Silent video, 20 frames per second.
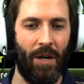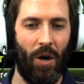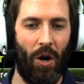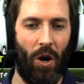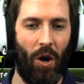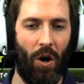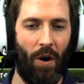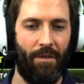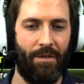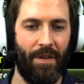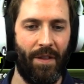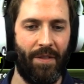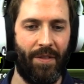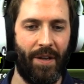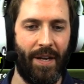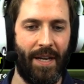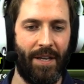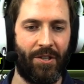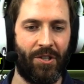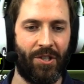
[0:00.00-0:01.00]
of
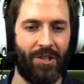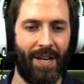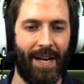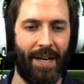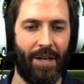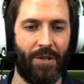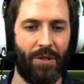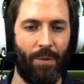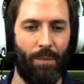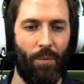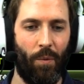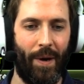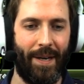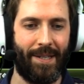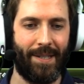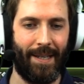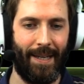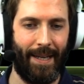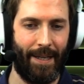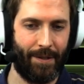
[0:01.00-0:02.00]
the Sanctum
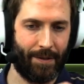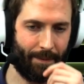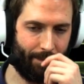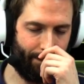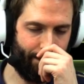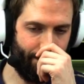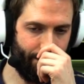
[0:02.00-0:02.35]
Wastelands.